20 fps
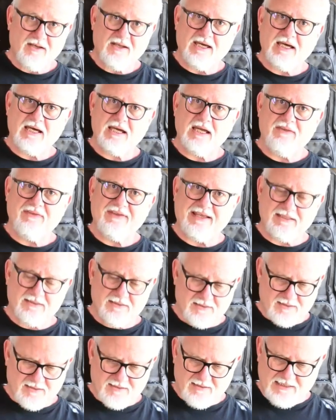that
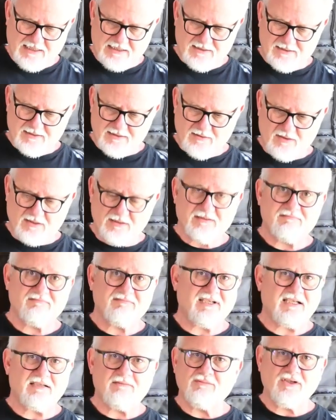
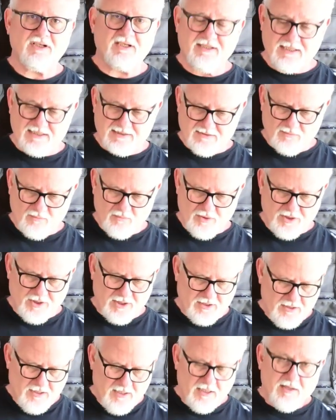really doesn't
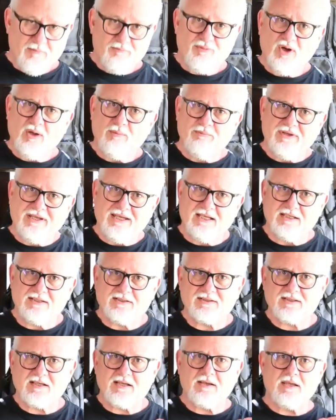work. Problem
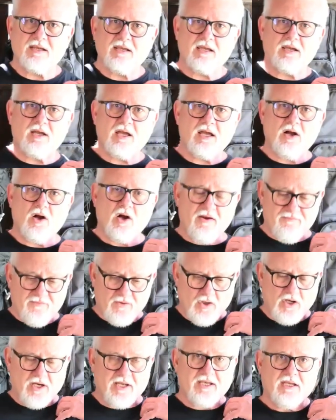is, I've
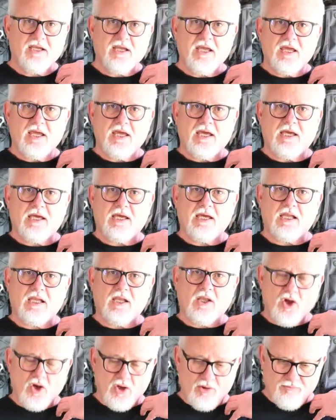got a
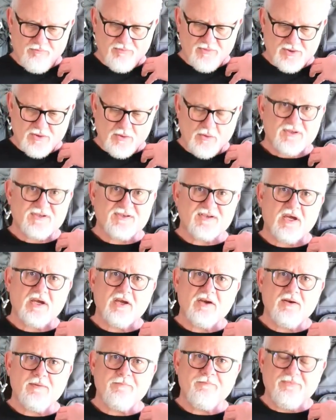long
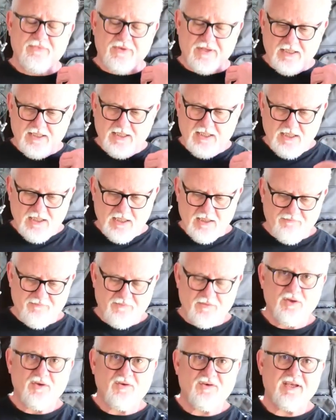torso. If
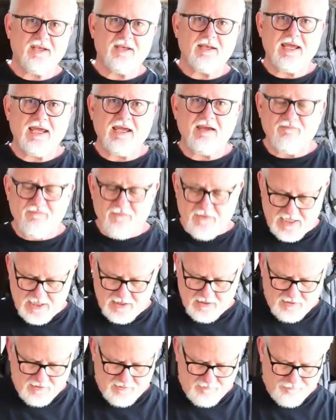you didn't have
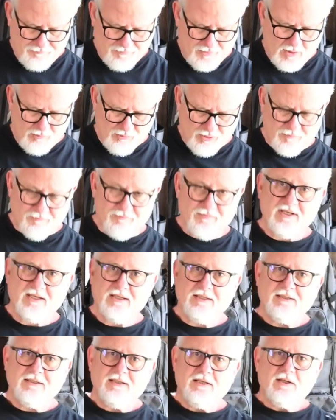that problem,
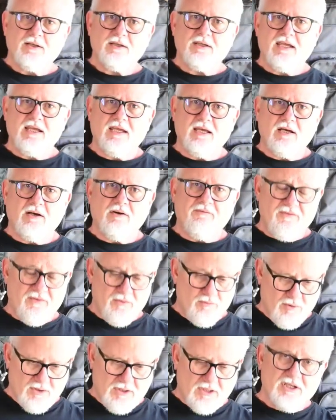if
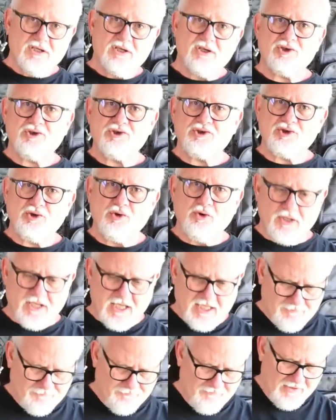you were
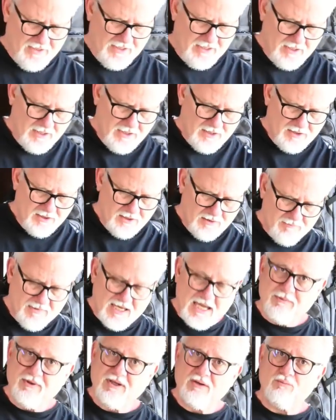shorter, you
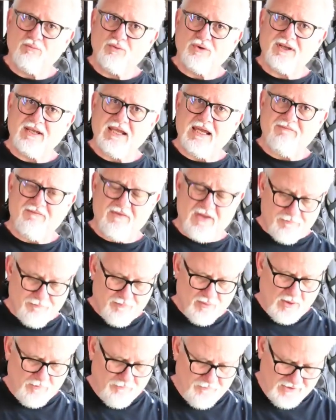maybe wouldn't have that
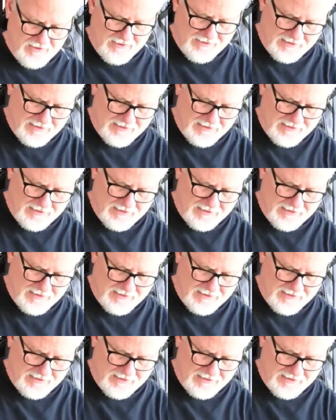problem, and you